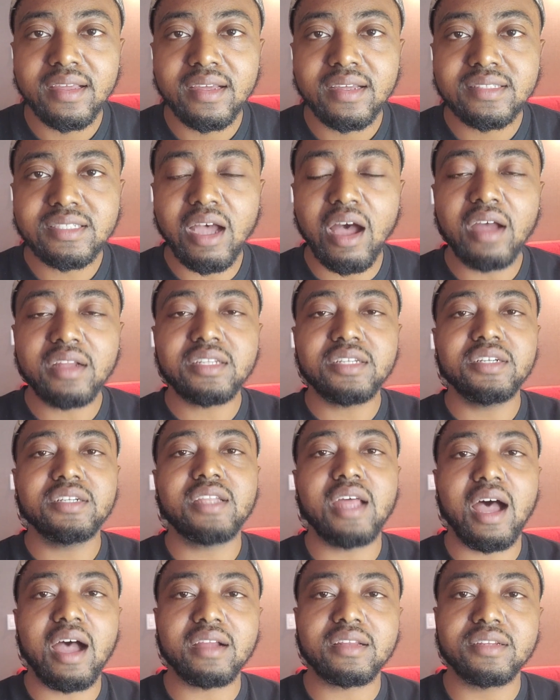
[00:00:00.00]
Talk to your
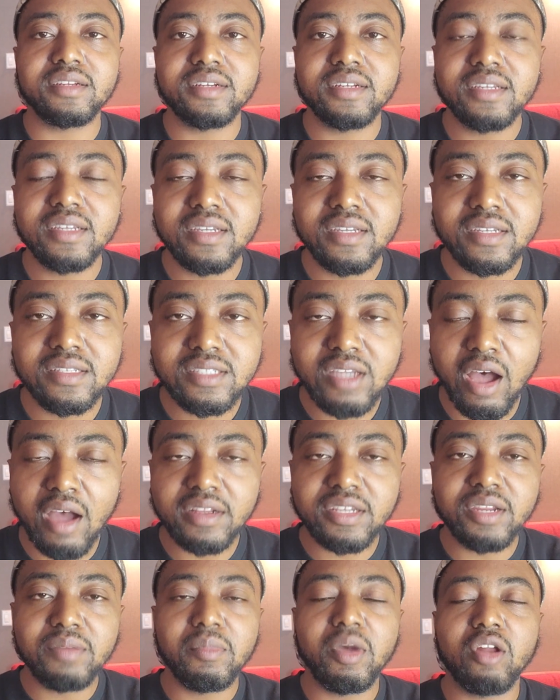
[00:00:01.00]
doctor, talk to
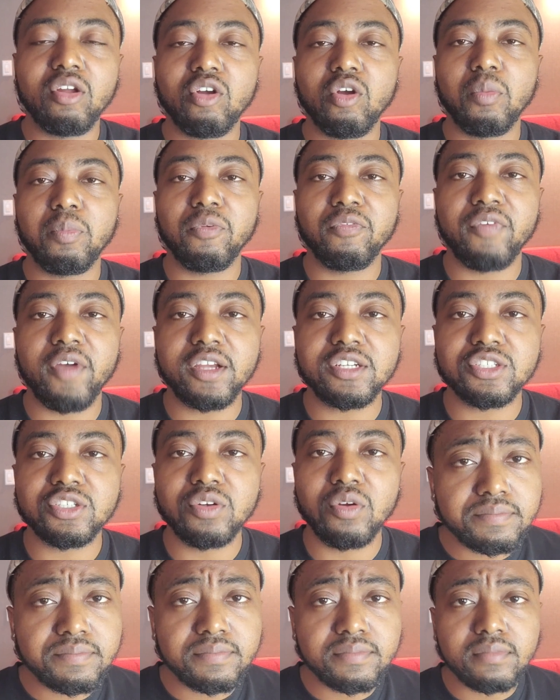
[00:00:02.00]
your medical
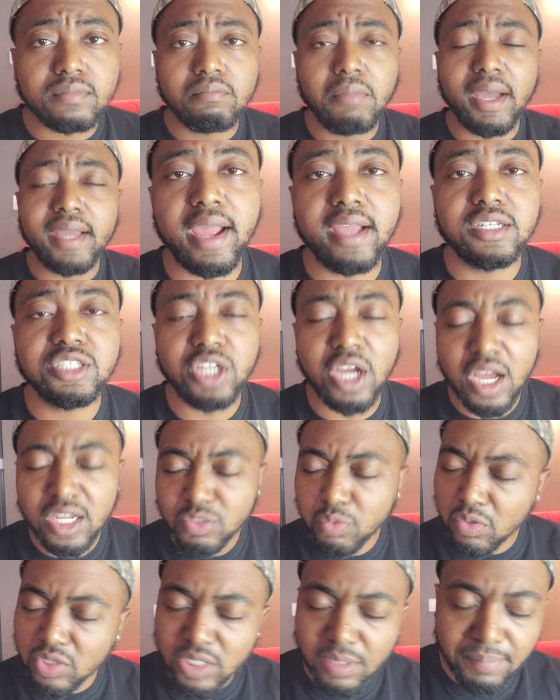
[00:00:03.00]
professional. But Judge
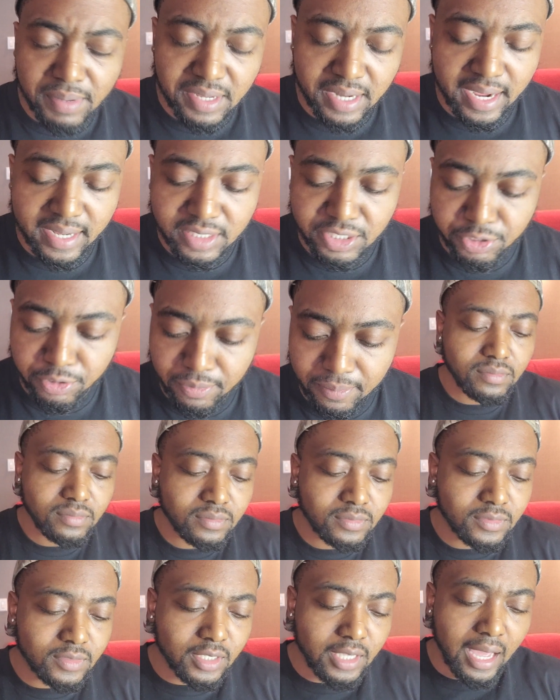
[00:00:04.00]
wants to be that too.
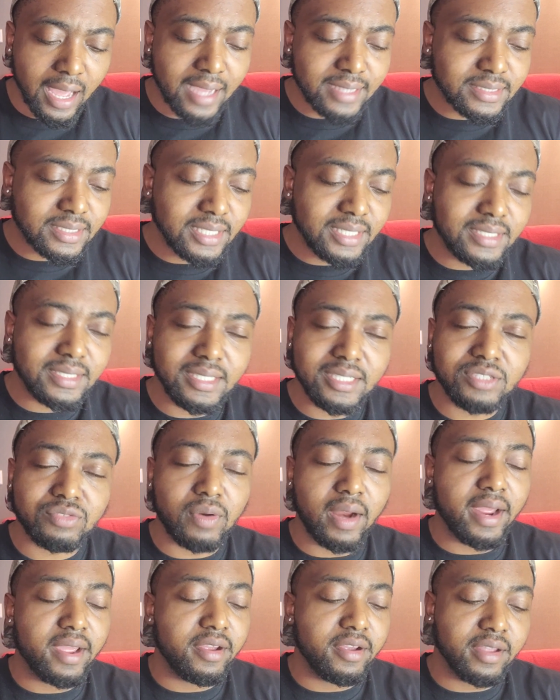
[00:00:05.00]
Guys, th- this
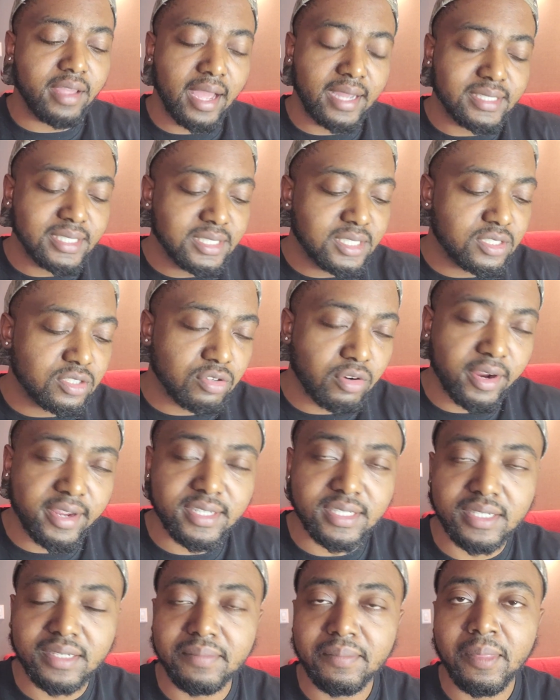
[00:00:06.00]
right here, guys, this is
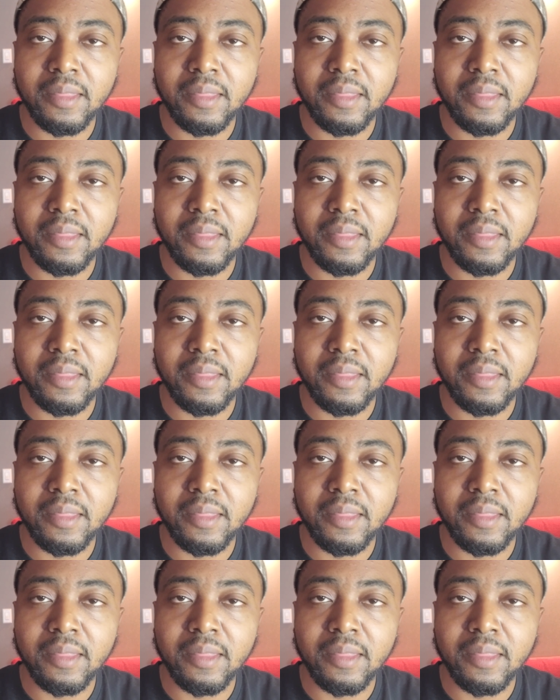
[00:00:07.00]
crazy.